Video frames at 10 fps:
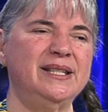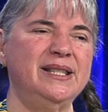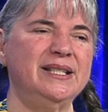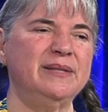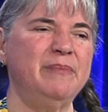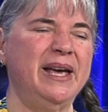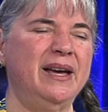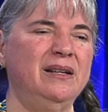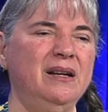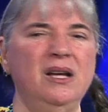and this
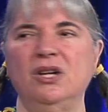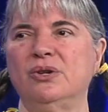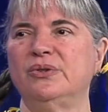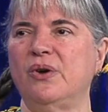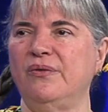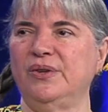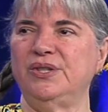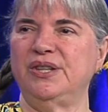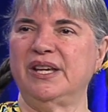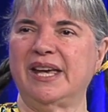man goes over
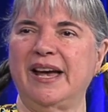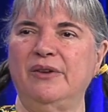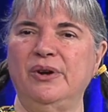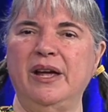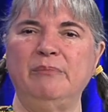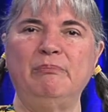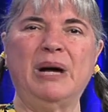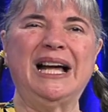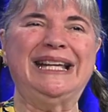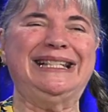to the counter and
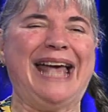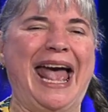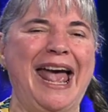buys